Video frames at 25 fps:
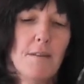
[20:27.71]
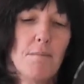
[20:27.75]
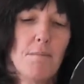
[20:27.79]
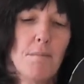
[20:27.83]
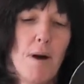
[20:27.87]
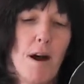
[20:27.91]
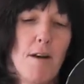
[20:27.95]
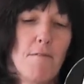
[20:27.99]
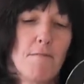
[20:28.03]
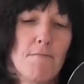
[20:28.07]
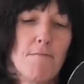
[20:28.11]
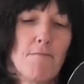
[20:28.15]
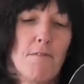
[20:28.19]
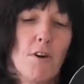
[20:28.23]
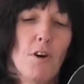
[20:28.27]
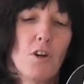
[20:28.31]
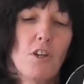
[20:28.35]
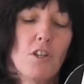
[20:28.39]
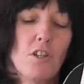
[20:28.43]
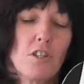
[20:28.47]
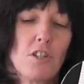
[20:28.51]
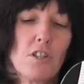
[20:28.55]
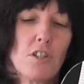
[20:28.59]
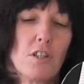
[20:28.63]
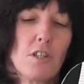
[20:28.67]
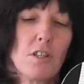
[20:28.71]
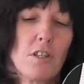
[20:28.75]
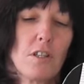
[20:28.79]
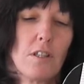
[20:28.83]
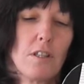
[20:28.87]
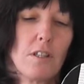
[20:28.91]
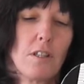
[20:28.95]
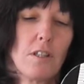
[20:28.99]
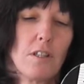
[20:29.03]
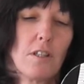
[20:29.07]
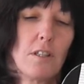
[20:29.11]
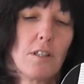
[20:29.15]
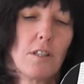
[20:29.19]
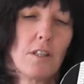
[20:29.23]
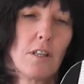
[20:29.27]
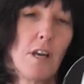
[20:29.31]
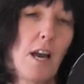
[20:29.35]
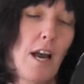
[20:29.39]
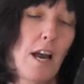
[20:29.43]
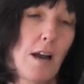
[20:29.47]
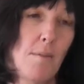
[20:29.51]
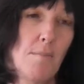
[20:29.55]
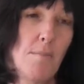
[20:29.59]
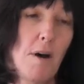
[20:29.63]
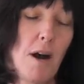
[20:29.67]
my foot
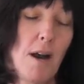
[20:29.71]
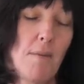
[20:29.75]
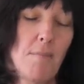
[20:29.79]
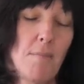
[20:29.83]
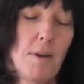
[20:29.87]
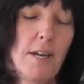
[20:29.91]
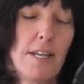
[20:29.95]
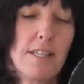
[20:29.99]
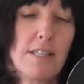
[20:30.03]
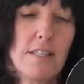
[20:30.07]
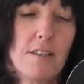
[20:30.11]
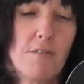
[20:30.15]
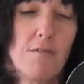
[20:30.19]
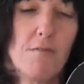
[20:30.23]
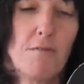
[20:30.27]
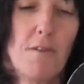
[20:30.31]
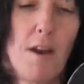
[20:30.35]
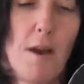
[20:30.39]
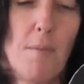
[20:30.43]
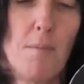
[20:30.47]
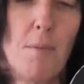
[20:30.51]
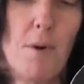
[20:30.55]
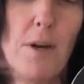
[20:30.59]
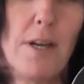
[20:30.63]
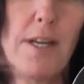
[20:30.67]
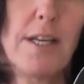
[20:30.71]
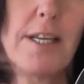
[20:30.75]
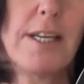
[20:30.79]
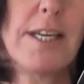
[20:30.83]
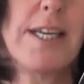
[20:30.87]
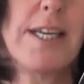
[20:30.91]
uh, my piece of fabric